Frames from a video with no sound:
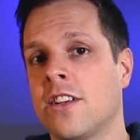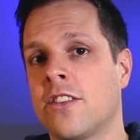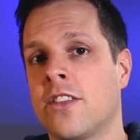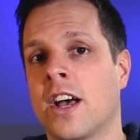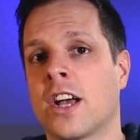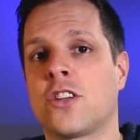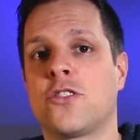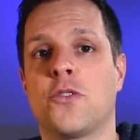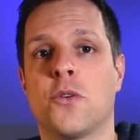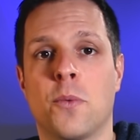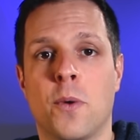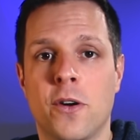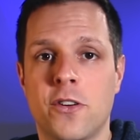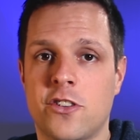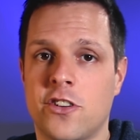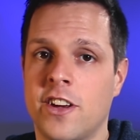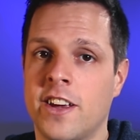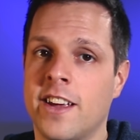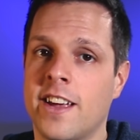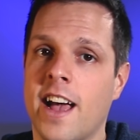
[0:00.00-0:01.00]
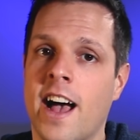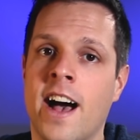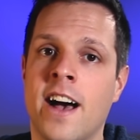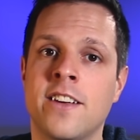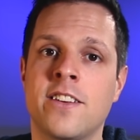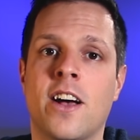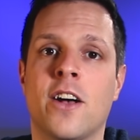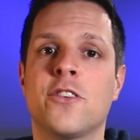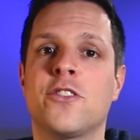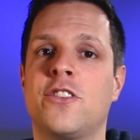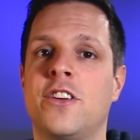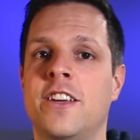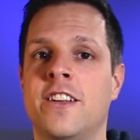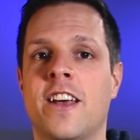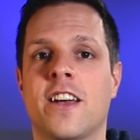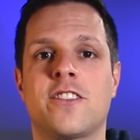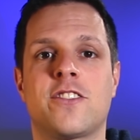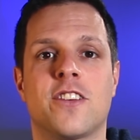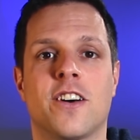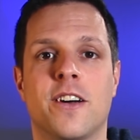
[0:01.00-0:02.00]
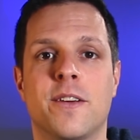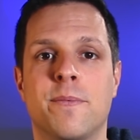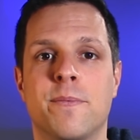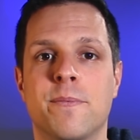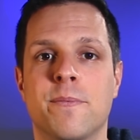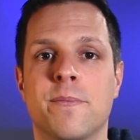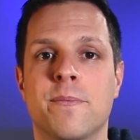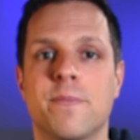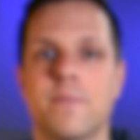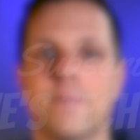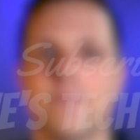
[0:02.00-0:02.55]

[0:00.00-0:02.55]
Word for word: Thanks for watching and I'll see you next time.